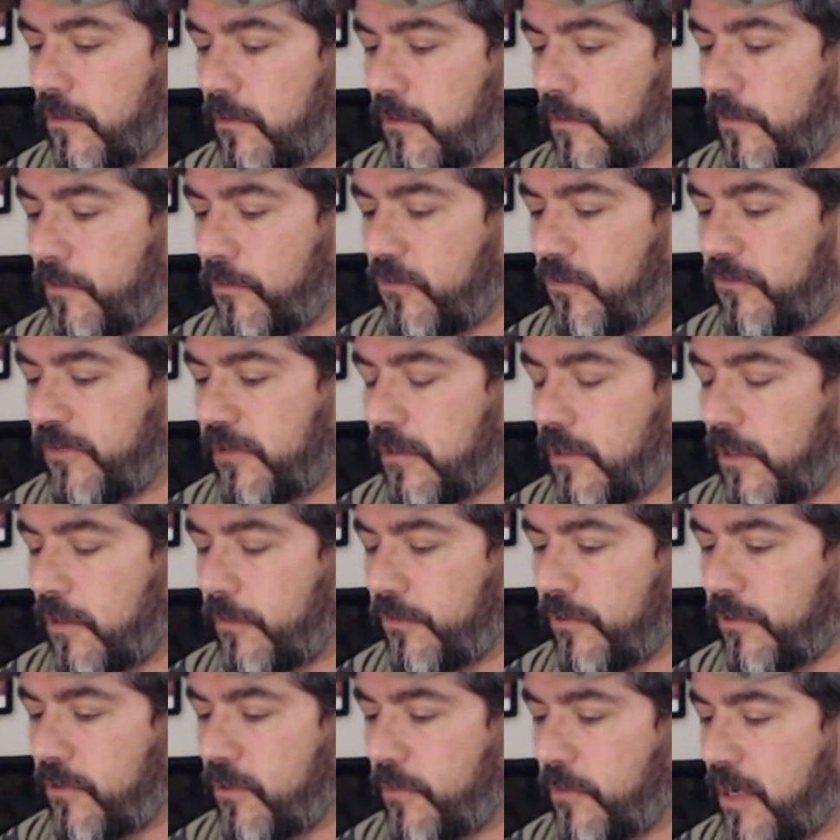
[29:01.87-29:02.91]
the moving
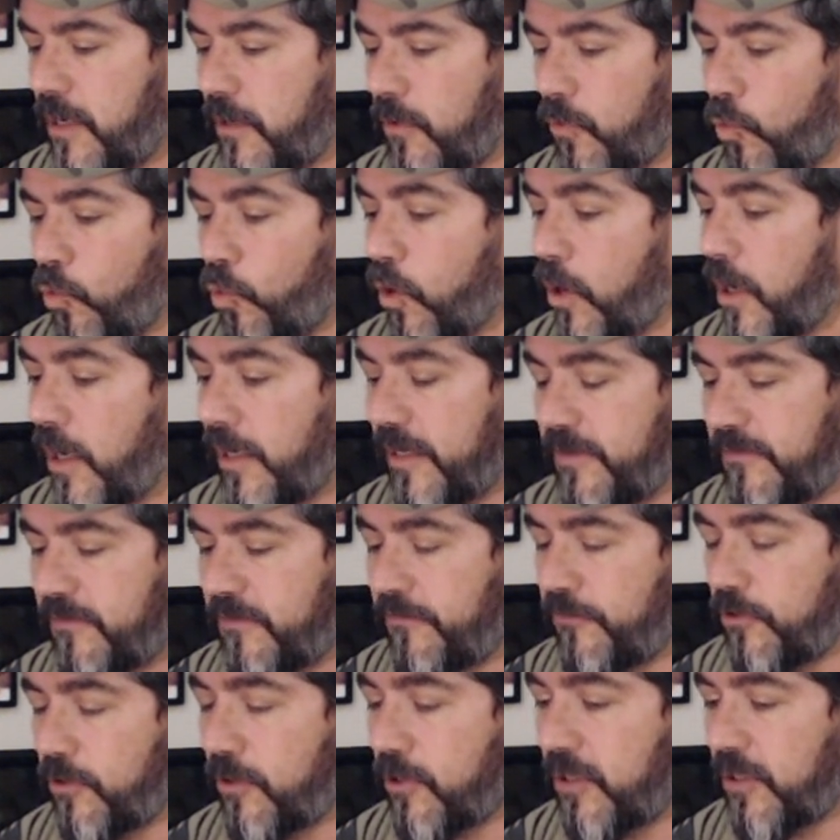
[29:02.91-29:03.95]
company, no matter what, even
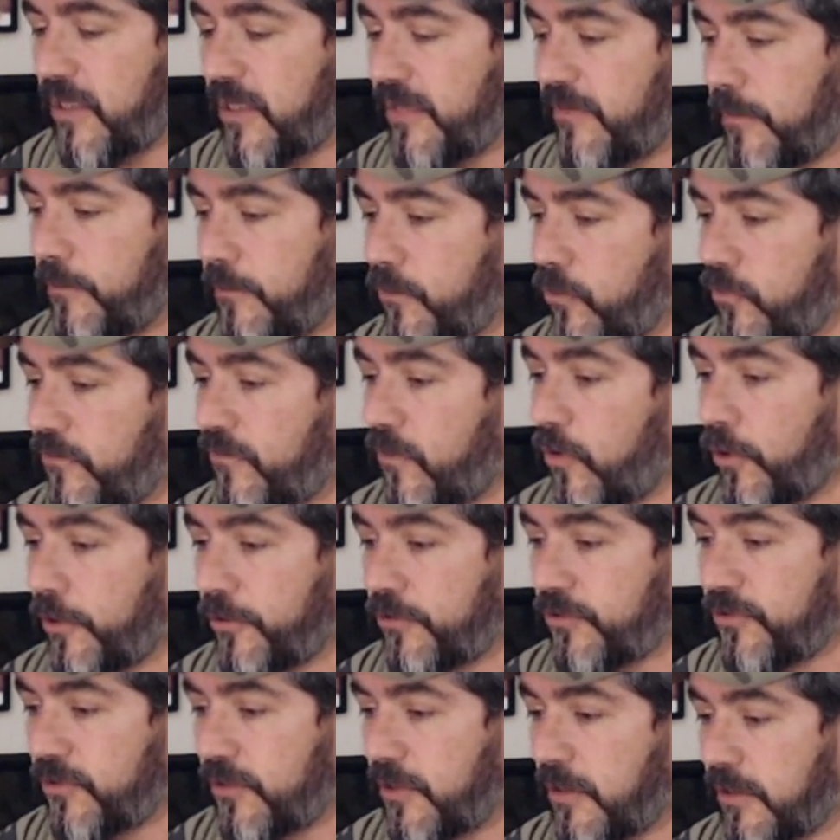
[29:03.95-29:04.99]
if you're going to let them move all
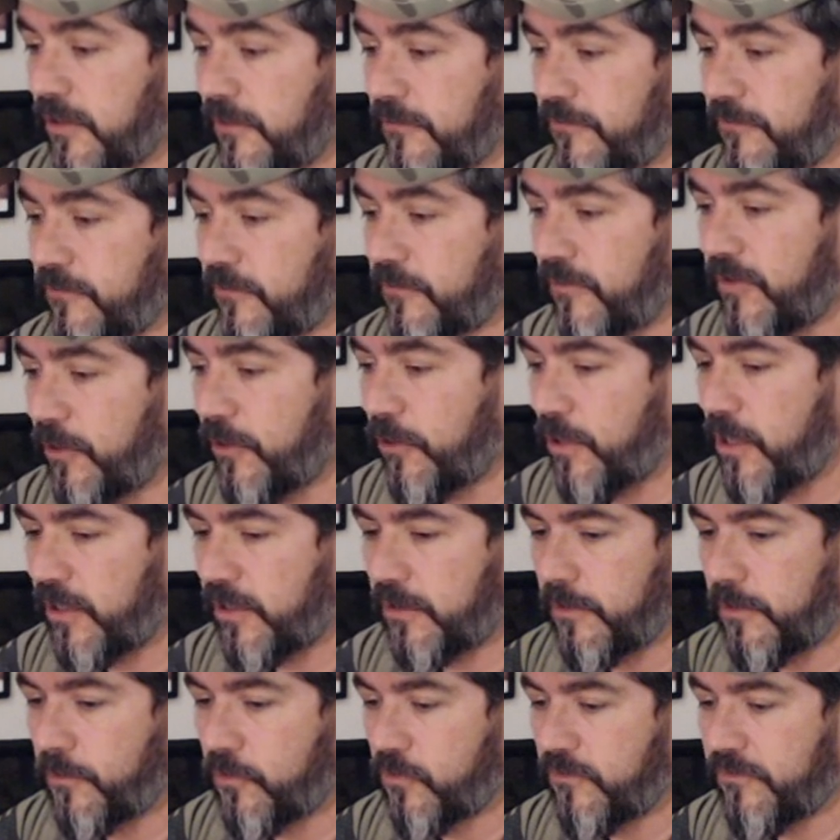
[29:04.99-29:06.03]
your stuff, they're not
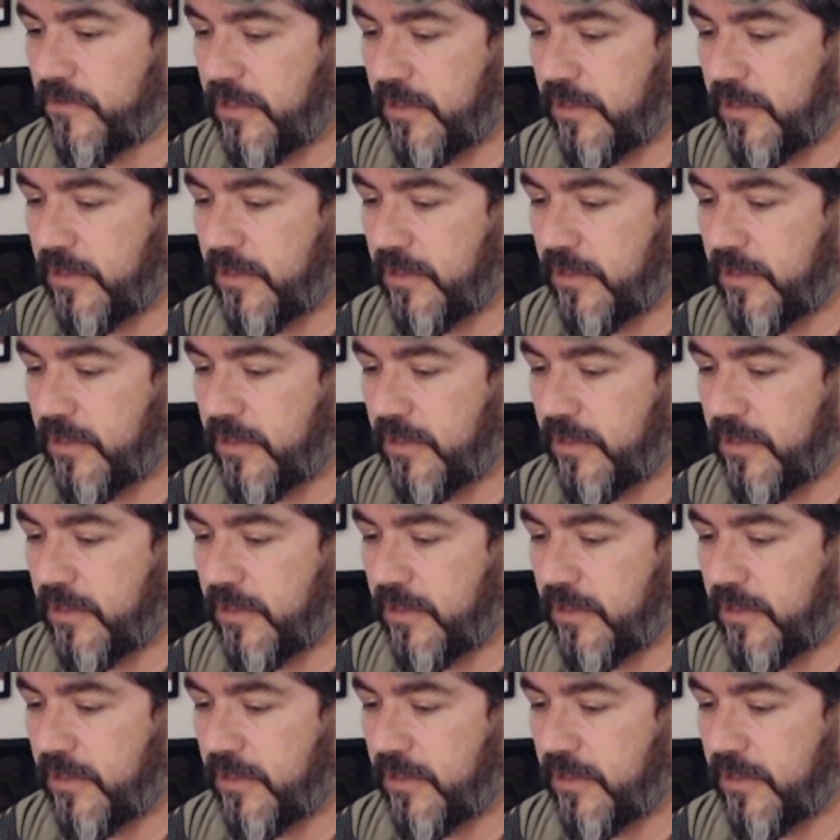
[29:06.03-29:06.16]
going to move